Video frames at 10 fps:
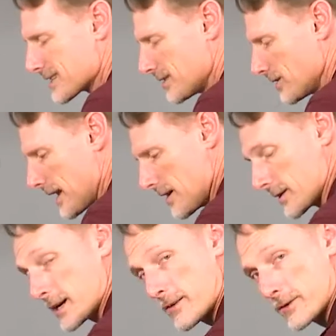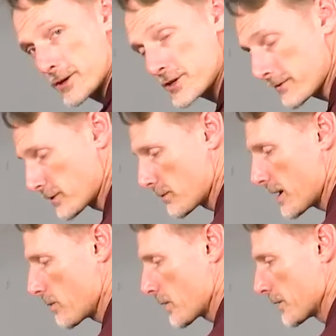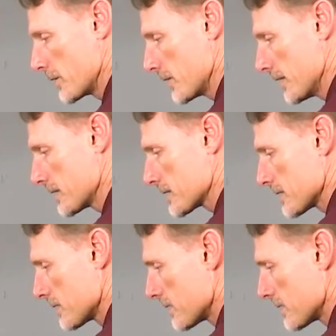to allow the cover to shift around while we're doing this.